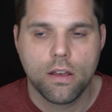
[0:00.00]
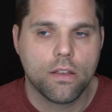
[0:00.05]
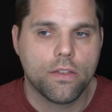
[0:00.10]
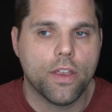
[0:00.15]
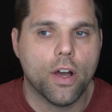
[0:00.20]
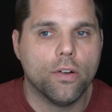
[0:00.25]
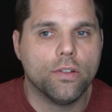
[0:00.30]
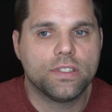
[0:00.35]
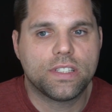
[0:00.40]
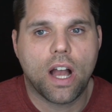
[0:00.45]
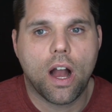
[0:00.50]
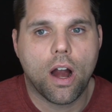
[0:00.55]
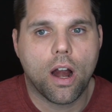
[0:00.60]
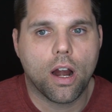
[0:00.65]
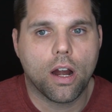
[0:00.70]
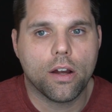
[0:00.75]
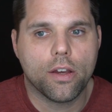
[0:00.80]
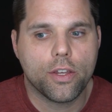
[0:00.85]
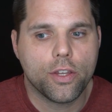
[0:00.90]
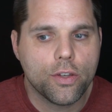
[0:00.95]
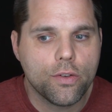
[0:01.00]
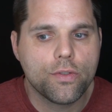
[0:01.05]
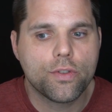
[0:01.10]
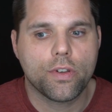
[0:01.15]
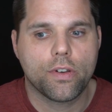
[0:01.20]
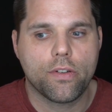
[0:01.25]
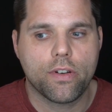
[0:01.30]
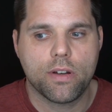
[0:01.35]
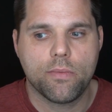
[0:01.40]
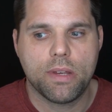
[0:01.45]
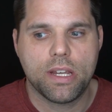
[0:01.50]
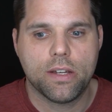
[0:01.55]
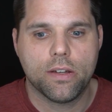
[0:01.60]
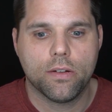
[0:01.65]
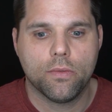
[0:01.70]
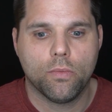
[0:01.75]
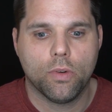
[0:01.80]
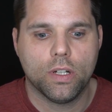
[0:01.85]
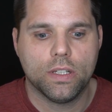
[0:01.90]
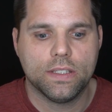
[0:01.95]
Those are usually going to be
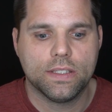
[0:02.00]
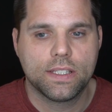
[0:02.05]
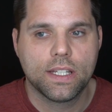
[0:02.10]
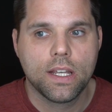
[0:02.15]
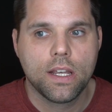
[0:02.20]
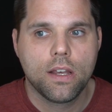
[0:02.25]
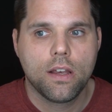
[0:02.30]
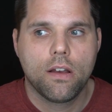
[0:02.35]
good ones.